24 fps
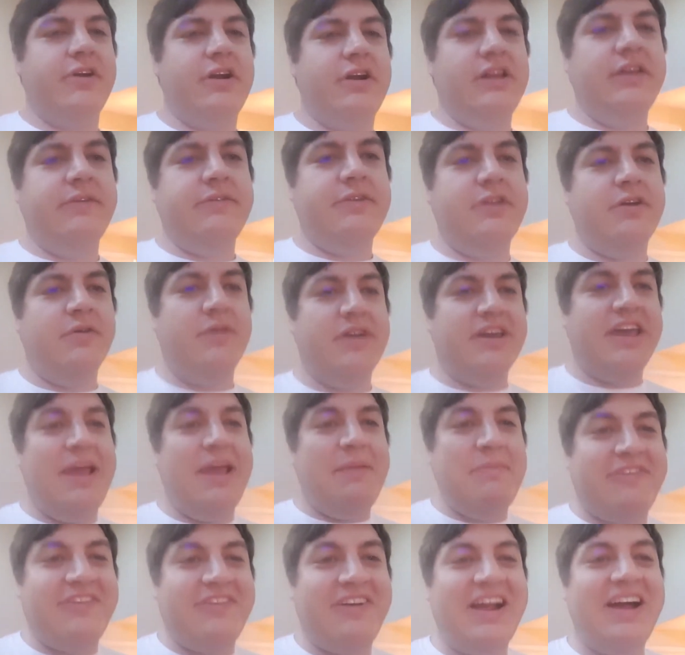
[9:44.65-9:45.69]
I don't even know what
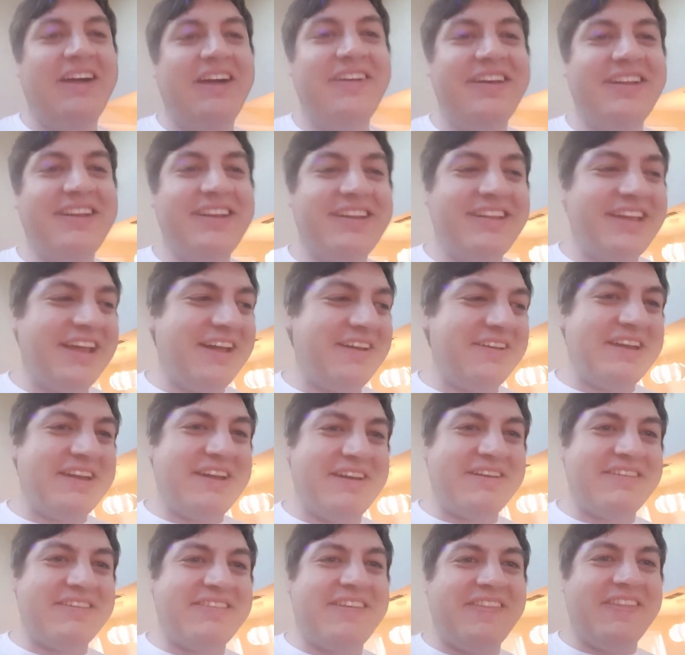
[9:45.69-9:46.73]
games are out
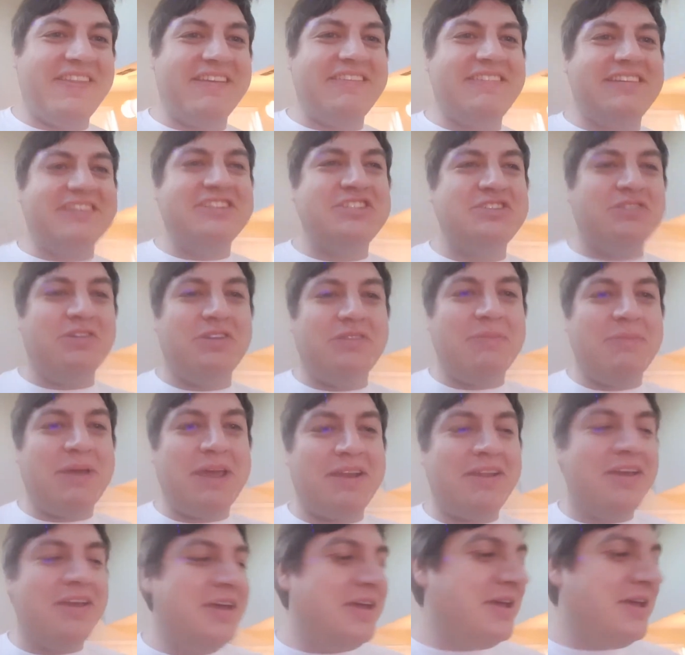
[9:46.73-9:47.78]
now. I sound like such an old
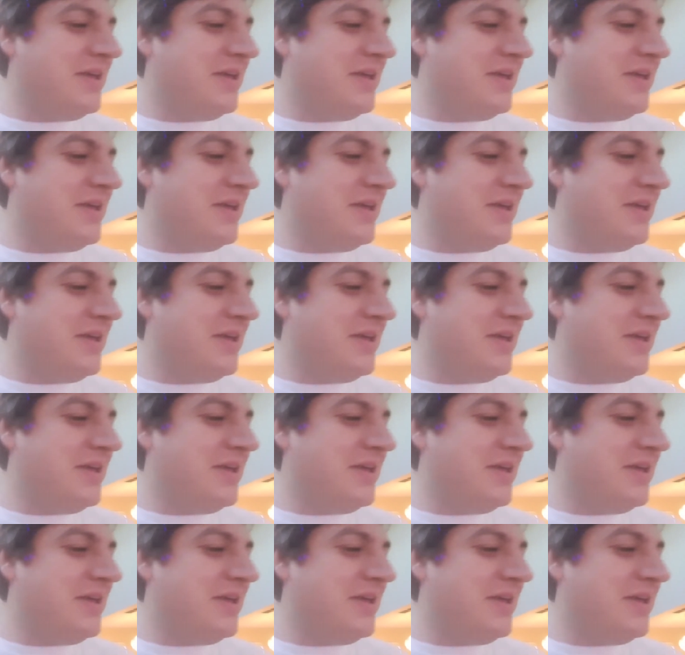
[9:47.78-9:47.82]
man.